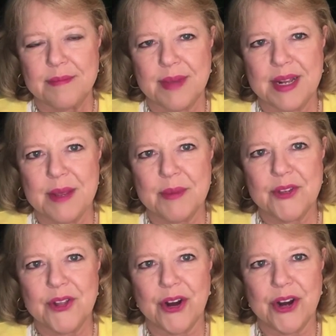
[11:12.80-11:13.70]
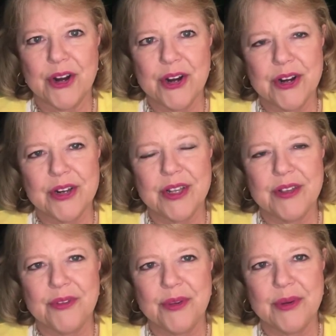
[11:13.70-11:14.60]
My name is Laura Hurd.
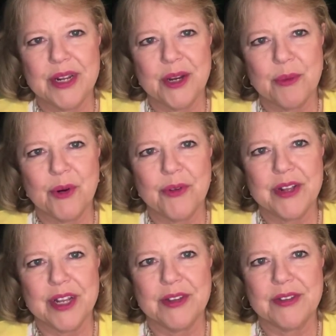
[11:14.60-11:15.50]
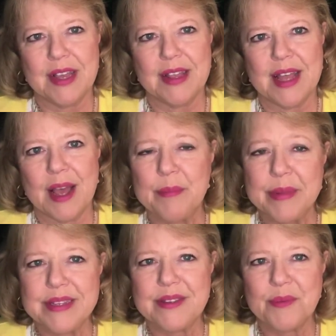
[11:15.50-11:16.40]
If you want to hear more videos like that,
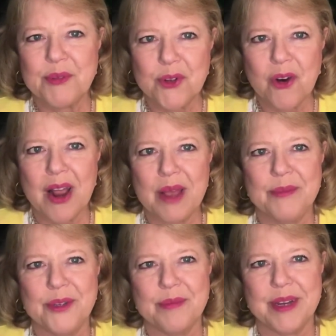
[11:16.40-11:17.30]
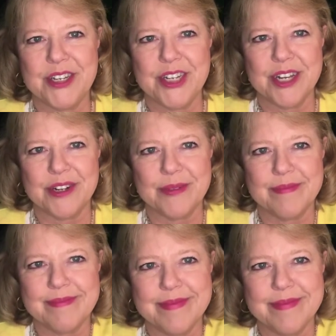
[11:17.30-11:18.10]
please subscribe to my channel.